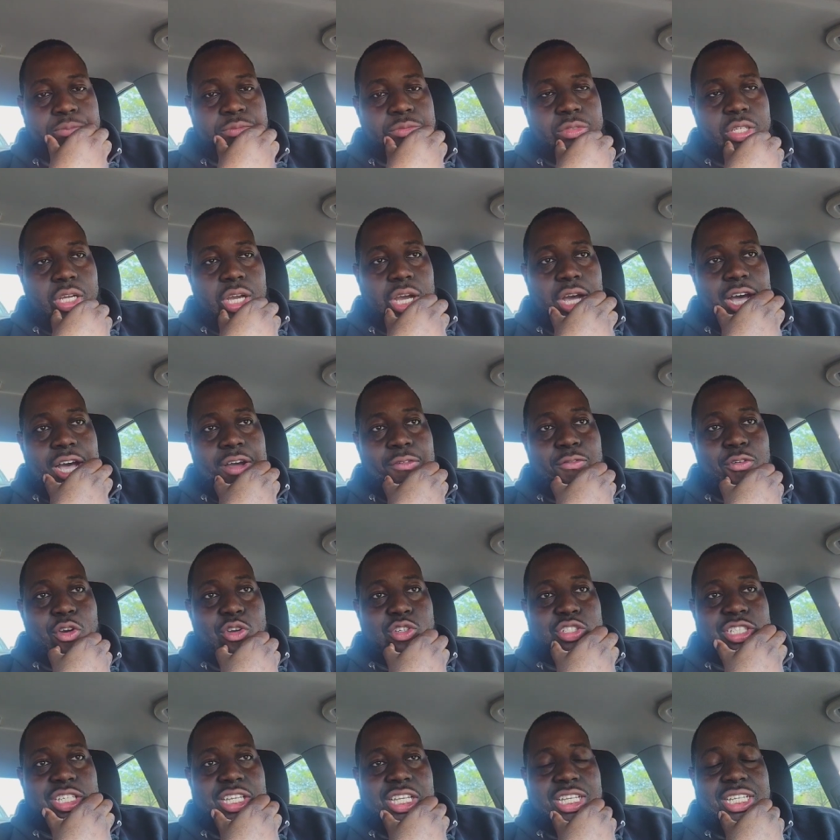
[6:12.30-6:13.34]
uh,
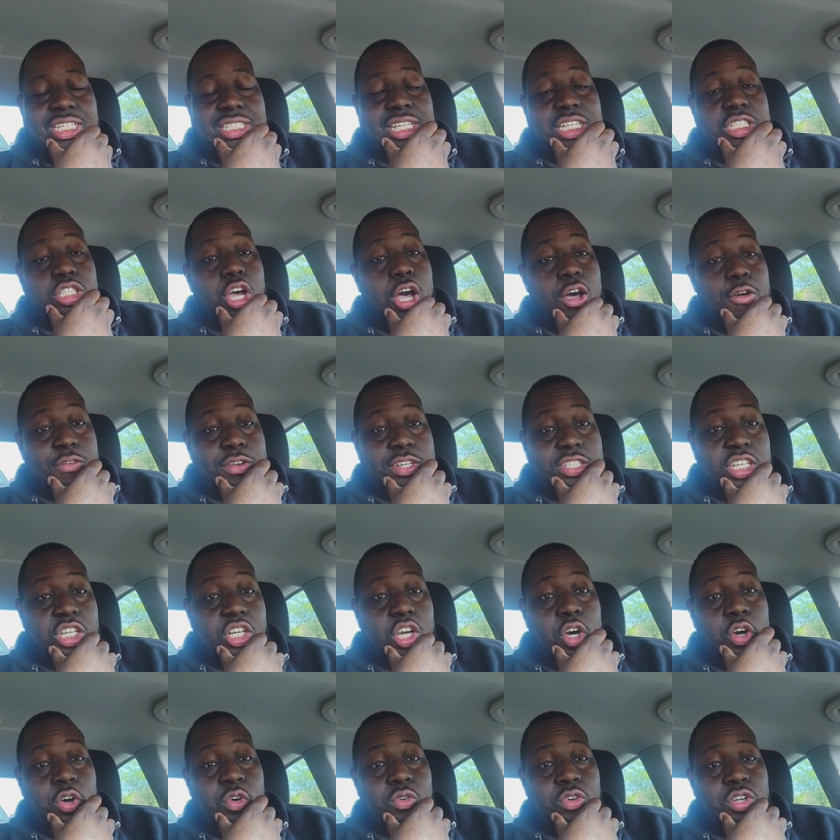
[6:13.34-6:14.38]
versus the Dolphins and
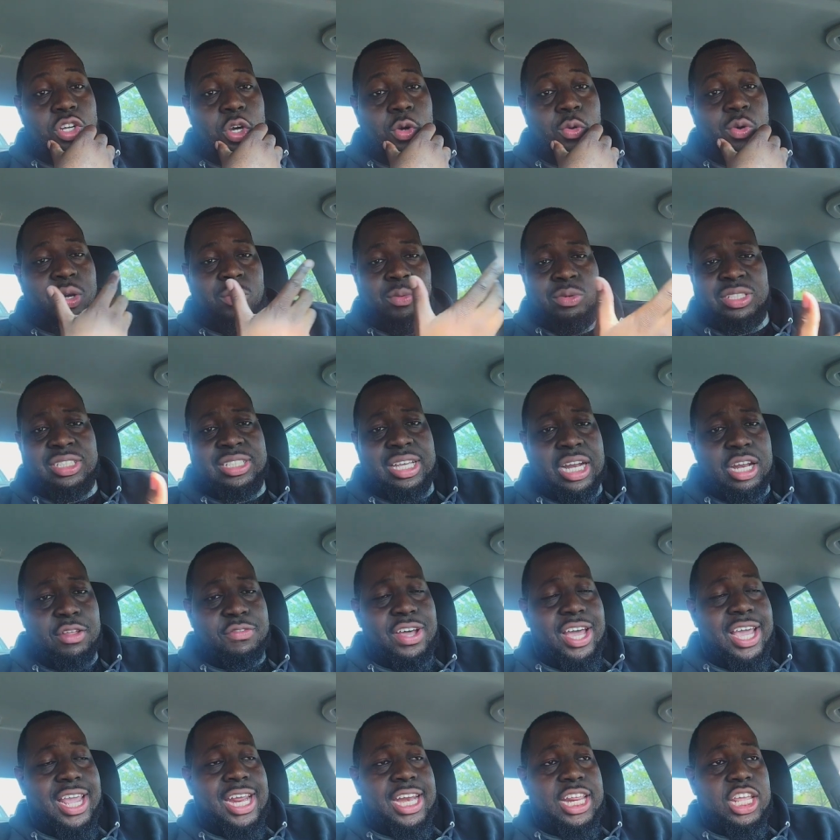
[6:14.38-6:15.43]
go, you know, what was
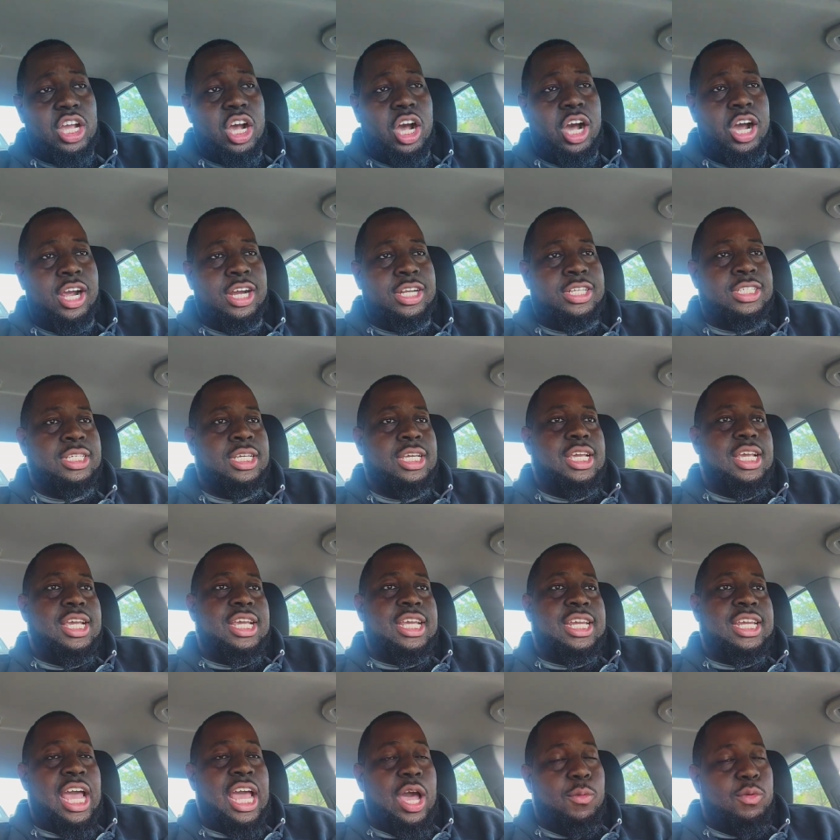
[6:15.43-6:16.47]
75, 80 yards.
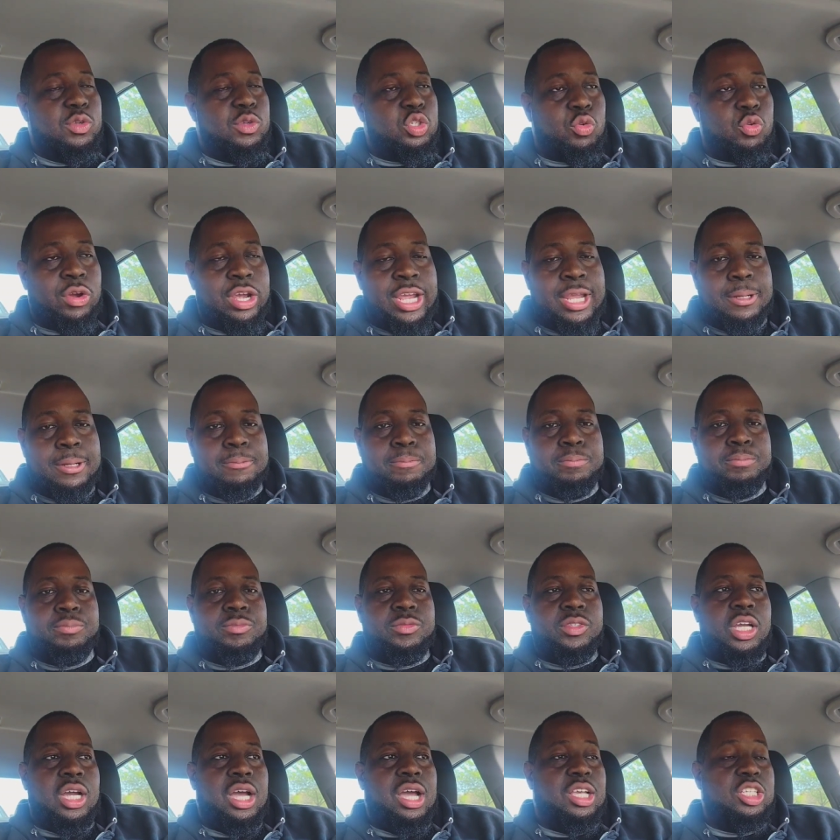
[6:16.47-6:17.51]
And that was great.
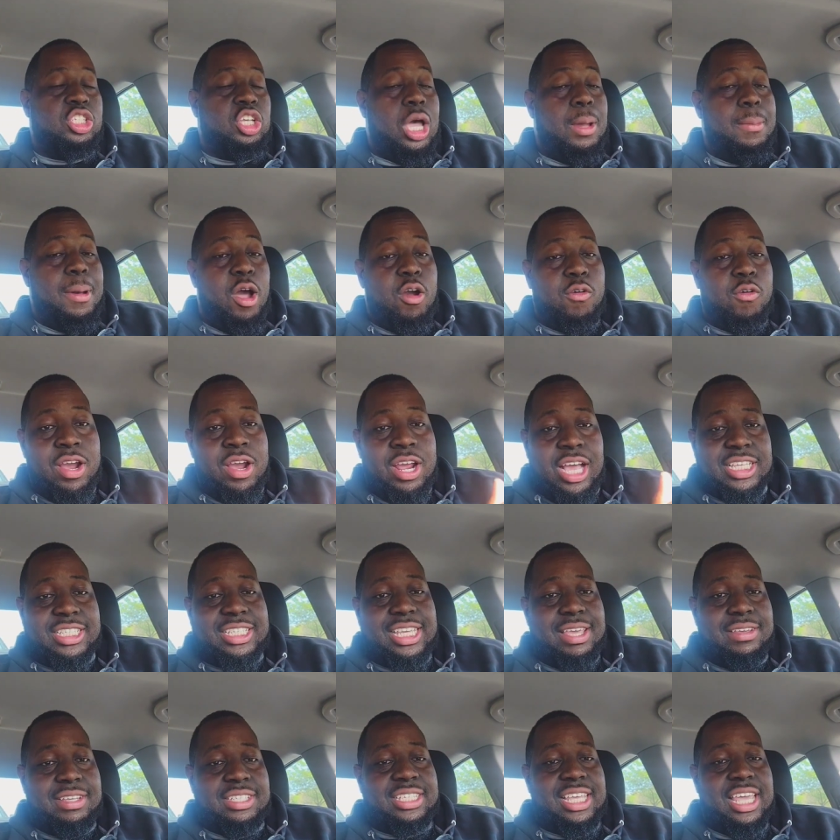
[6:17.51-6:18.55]
Uh, saw him out run out
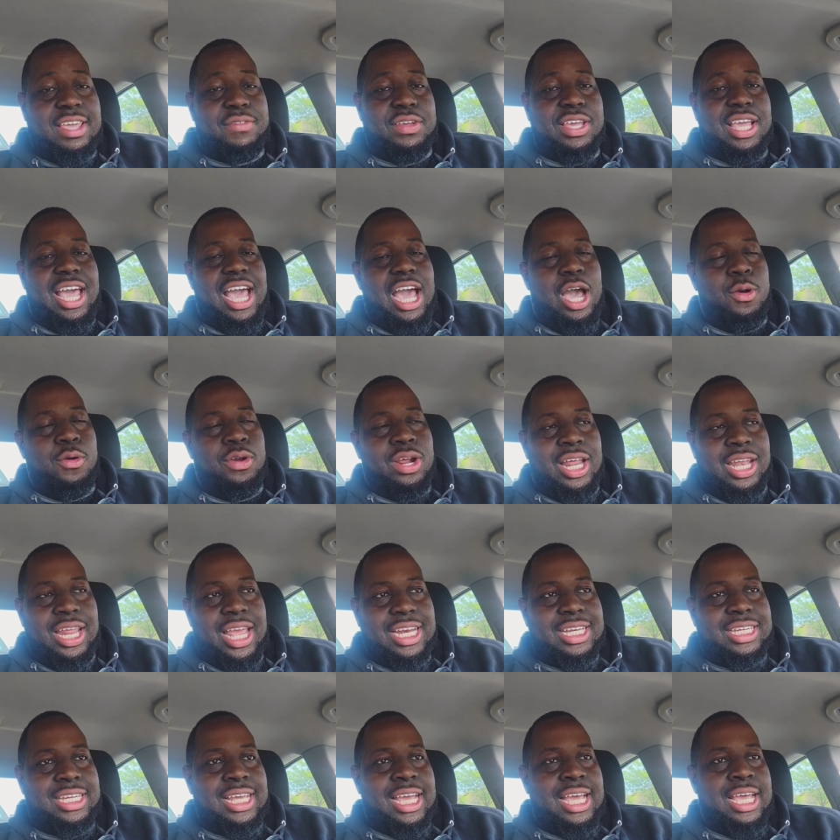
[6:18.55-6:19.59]
Xavier Howard. I
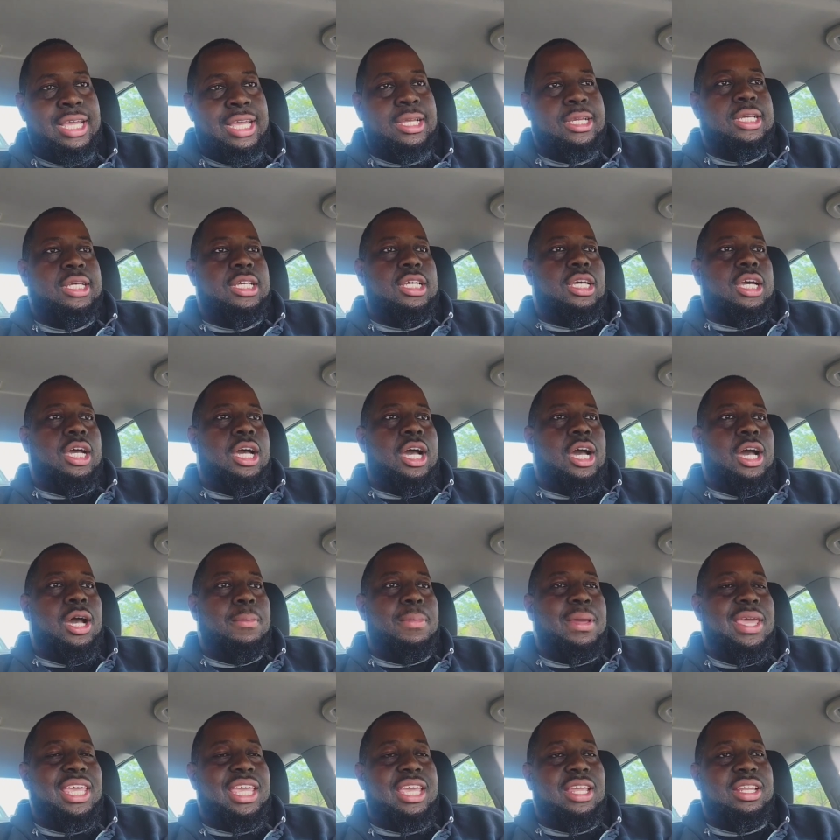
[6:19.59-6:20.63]
like that. Um,
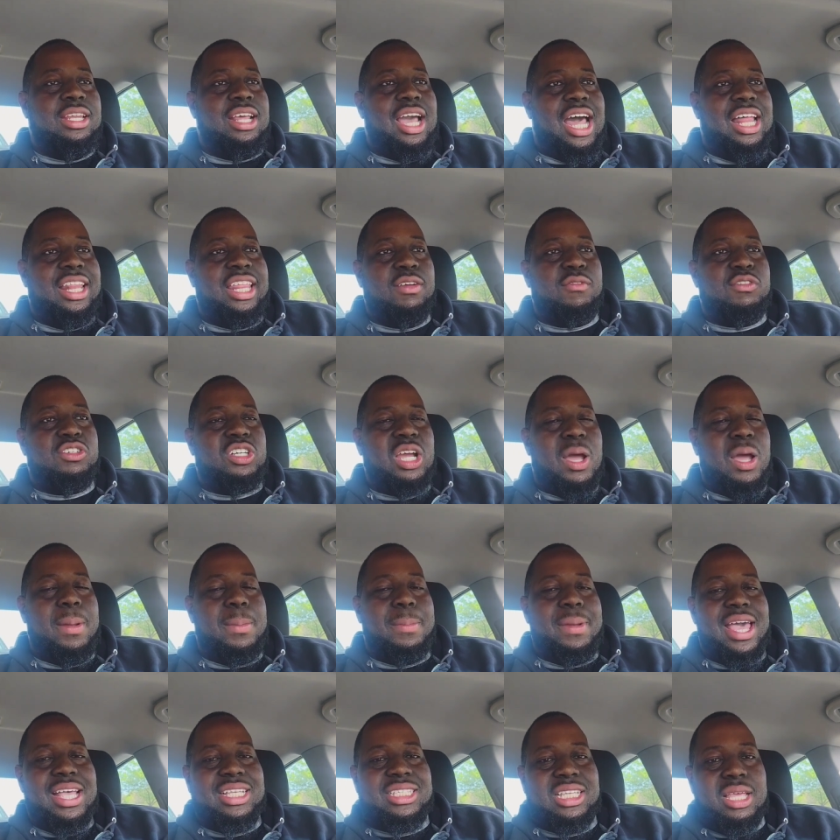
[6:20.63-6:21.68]
he can. I think Rashad
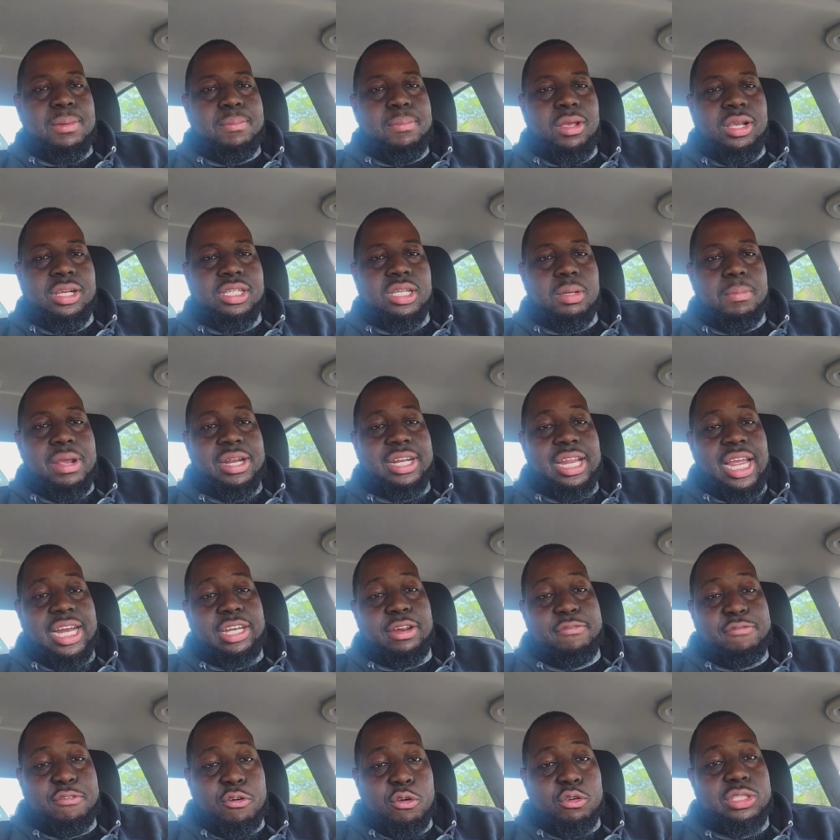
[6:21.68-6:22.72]
Bateman has the ability to make like the
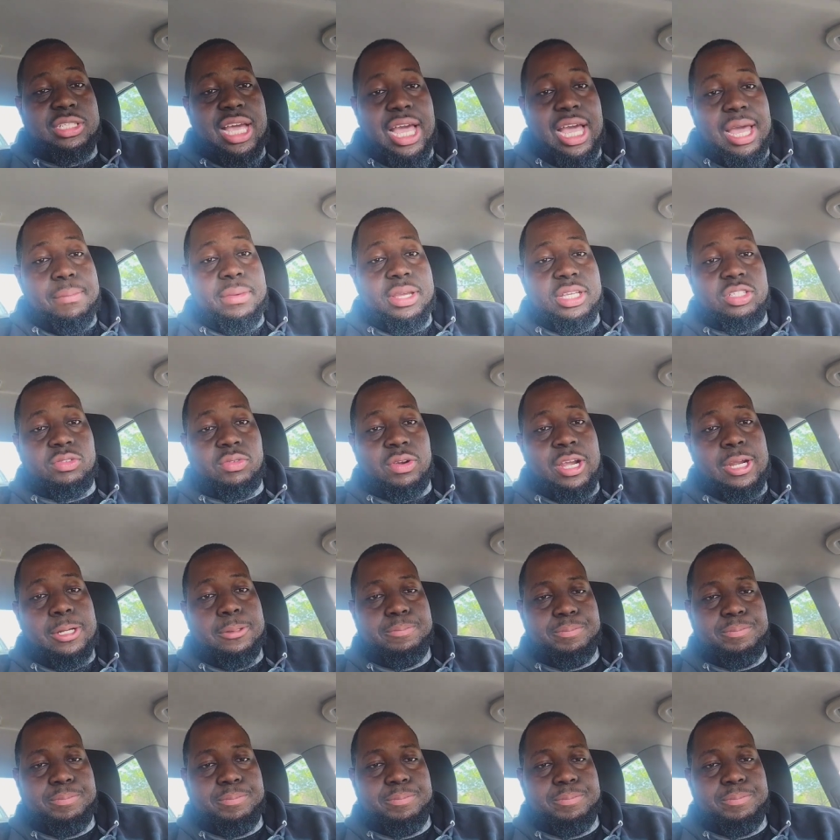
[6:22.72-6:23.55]
first guy miss, right?